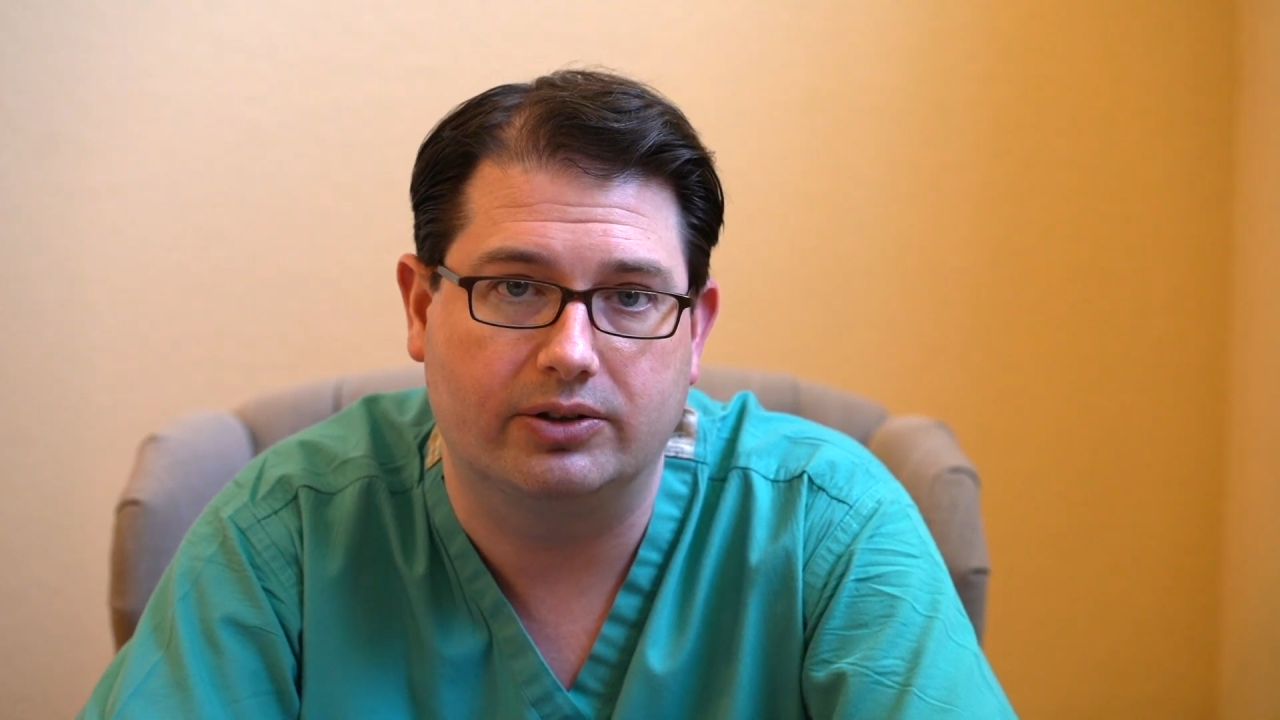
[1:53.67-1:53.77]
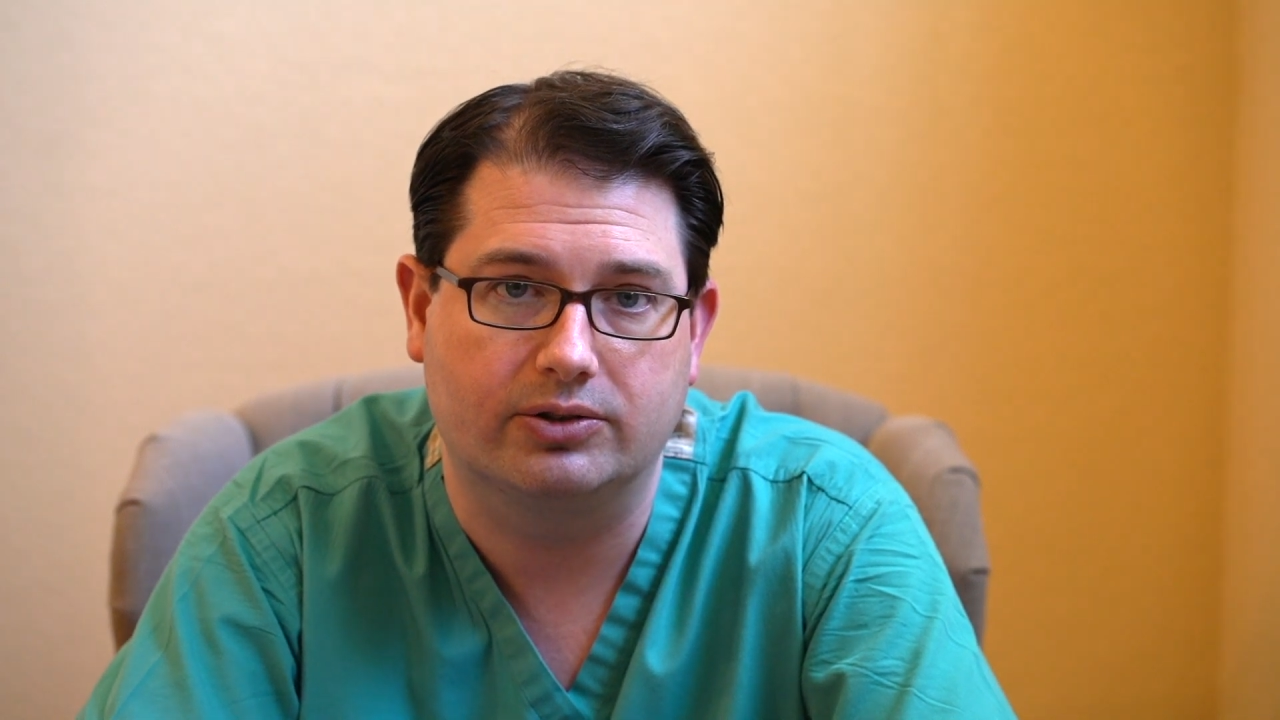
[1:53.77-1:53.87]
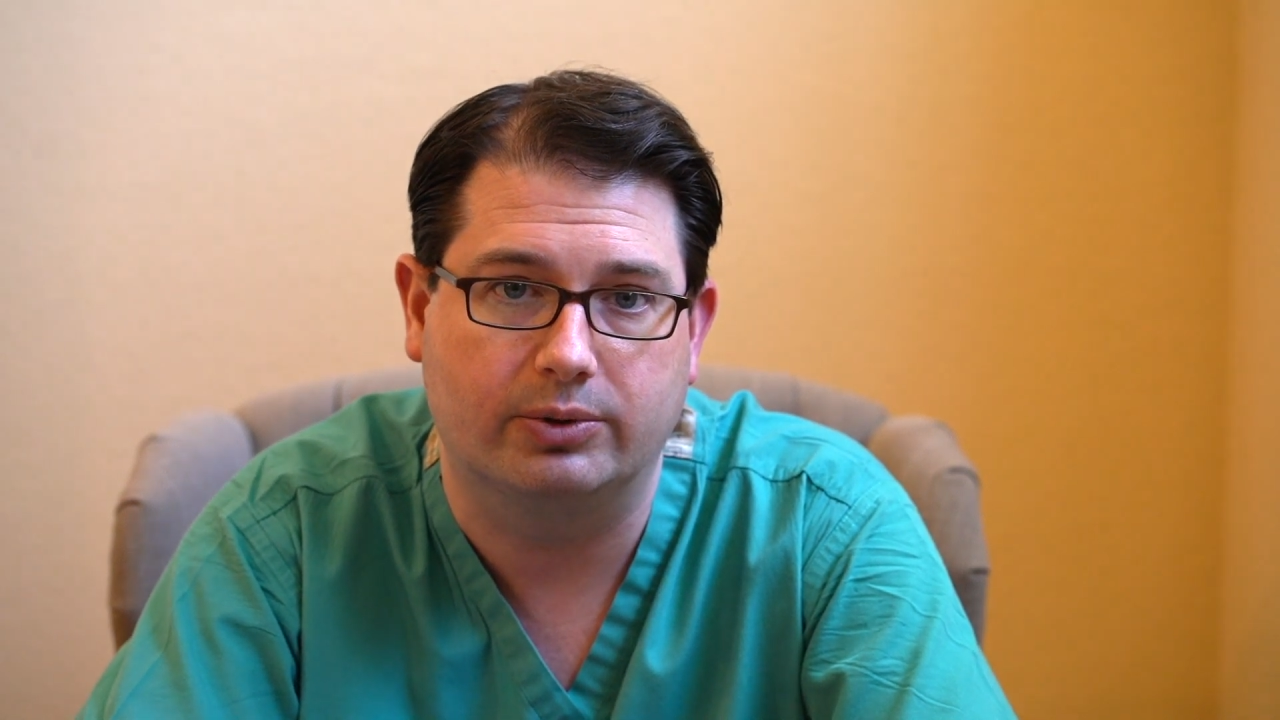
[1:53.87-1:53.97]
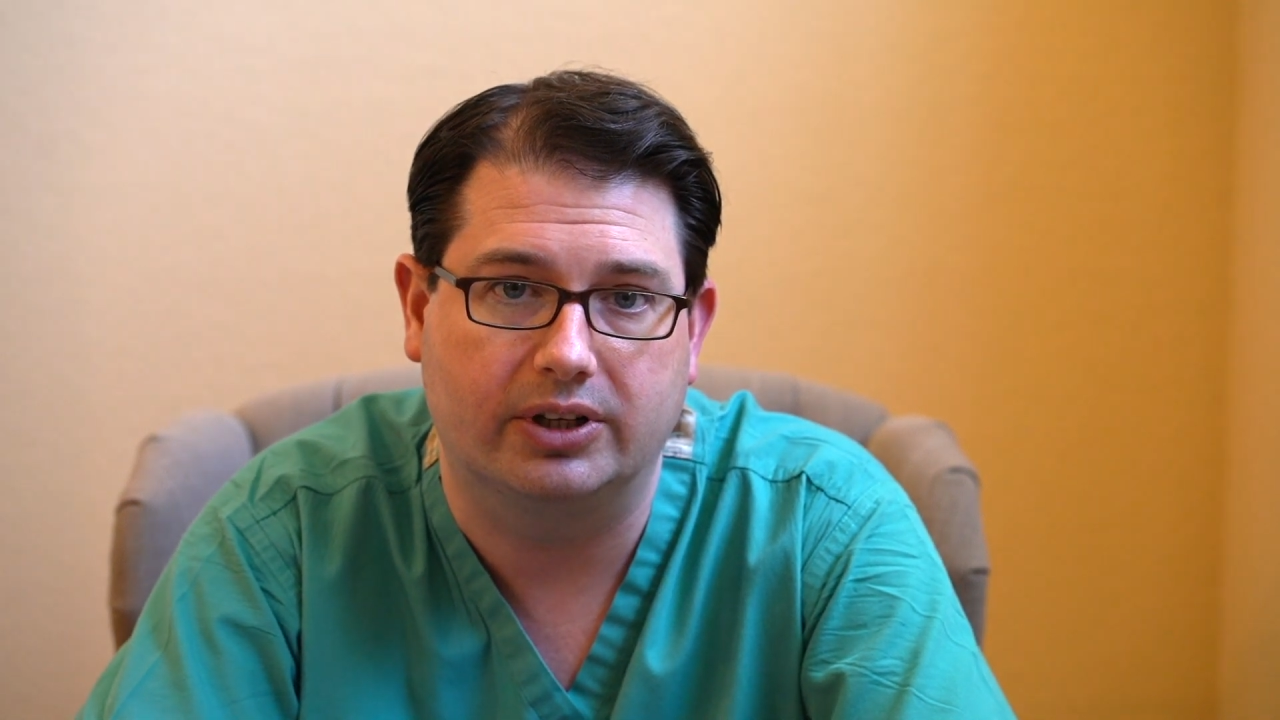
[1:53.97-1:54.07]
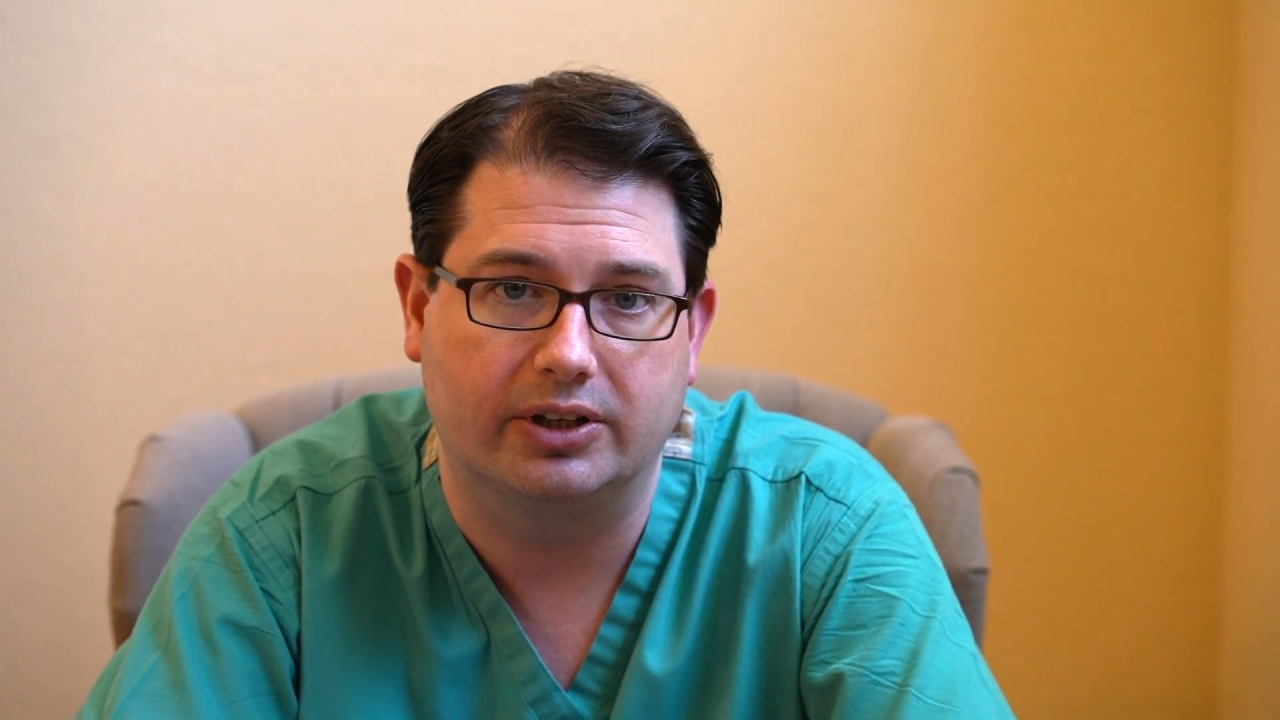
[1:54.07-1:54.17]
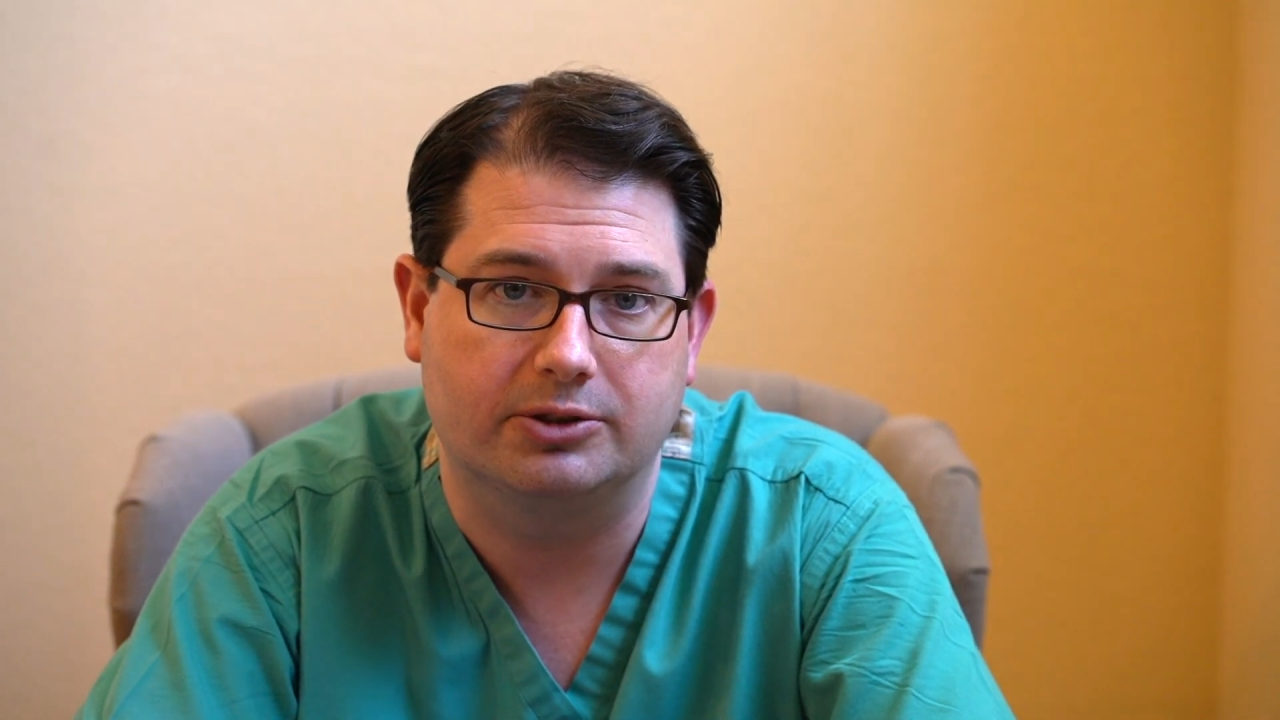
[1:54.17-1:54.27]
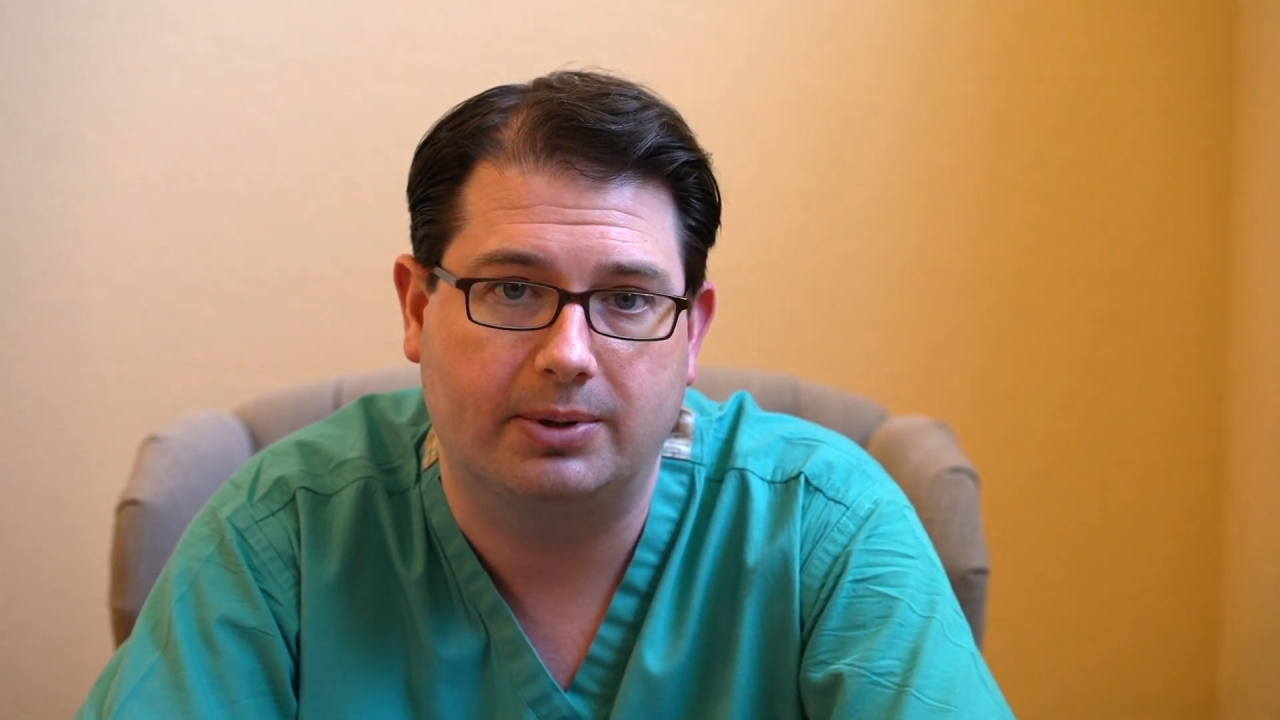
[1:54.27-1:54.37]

as quickly as